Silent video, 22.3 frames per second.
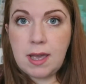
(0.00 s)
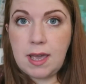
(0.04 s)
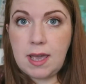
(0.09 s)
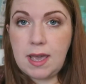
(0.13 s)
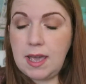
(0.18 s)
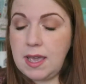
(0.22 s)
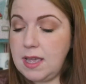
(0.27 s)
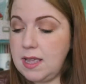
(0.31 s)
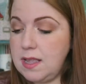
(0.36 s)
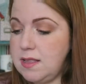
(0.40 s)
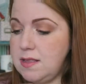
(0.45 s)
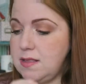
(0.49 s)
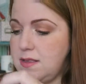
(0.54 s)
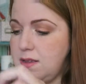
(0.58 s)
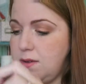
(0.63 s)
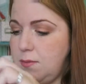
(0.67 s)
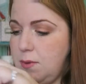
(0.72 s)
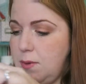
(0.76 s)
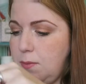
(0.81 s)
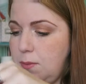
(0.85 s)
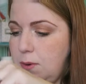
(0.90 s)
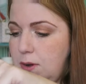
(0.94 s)
and
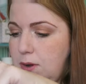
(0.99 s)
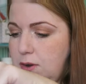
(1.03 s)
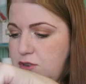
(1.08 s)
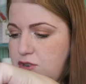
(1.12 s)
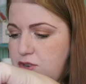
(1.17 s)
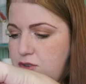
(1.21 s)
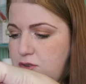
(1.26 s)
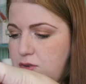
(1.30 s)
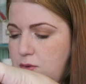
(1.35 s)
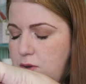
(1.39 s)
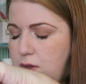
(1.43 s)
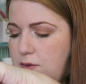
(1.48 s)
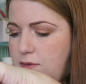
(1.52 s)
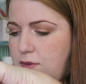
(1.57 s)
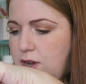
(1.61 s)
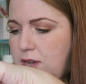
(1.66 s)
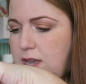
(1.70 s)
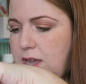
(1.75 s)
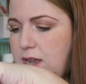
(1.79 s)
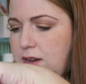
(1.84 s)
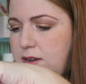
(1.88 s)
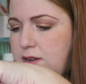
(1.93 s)
we were just going
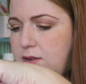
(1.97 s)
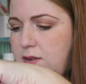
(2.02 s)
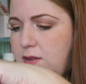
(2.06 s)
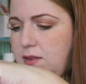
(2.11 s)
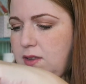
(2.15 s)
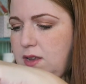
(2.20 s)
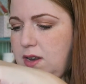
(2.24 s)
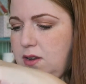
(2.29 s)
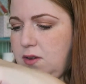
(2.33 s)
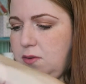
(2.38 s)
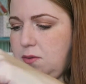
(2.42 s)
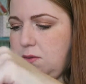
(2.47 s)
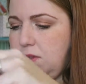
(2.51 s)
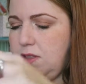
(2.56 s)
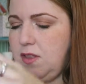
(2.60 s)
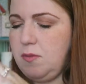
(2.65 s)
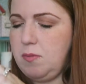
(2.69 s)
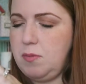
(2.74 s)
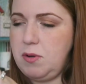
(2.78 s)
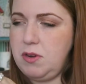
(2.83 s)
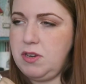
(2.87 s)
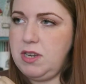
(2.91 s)
for candles, and
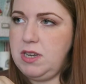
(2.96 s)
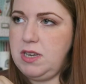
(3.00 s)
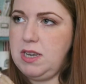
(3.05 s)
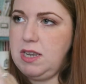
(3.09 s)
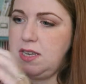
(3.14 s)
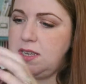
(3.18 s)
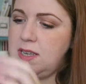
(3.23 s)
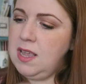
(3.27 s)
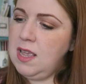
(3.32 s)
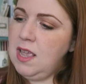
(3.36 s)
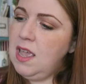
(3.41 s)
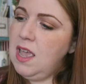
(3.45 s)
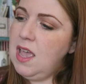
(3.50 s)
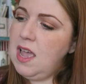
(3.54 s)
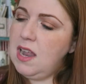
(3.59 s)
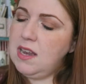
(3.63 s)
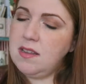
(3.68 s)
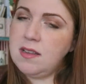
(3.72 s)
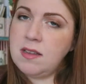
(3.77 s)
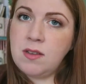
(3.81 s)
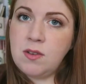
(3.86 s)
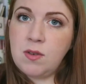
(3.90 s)
Owen spotted it
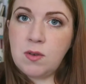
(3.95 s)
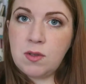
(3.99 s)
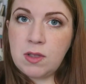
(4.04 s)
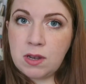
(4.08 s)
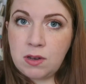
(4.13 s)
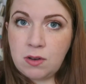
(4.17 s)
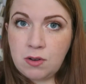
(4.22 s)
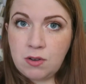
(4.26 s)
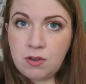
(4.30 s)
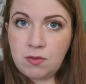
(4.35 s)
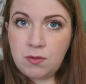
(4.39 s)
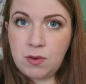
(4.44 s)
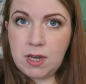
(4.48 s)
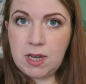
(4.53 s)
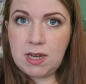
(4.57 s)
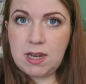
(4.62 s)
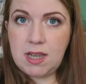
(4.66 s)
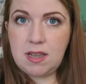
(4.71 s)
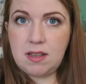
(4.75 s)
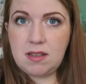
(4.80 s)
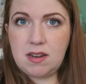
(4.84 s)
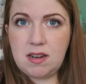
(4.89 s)
and he said, oh, that looks
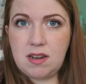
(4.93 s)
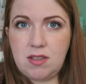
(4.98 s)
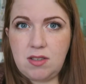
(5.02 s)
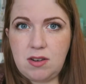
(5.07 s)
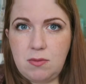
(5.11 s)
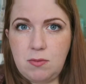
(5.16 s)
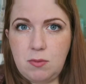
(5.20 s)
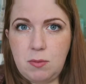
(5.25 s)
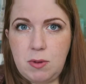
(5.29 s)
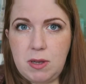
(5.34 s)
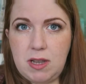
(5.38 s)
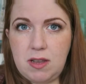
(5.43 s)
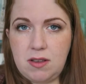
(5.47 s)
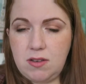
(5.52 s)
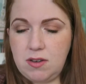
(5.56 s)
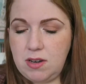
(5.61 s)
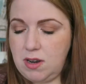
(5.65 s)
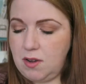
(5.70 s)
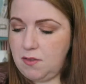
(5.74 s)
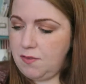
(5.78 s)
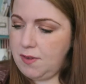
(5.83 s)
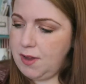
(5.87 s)
really nice, and I thought it would be
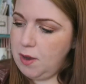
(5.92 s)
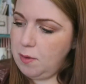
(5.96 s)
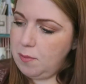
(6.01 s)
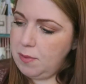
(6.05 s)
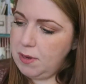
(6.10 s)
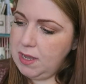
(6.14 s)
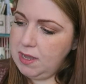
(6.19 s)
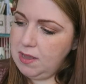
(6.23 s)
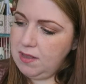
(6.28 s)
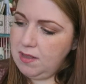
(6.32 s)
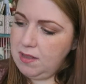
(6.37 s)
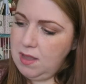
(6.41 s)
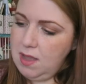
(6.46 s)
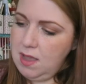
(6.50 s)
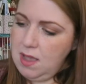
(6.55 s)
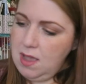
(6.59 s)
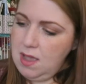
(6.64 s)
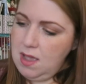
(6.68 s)
nice on our fireplace,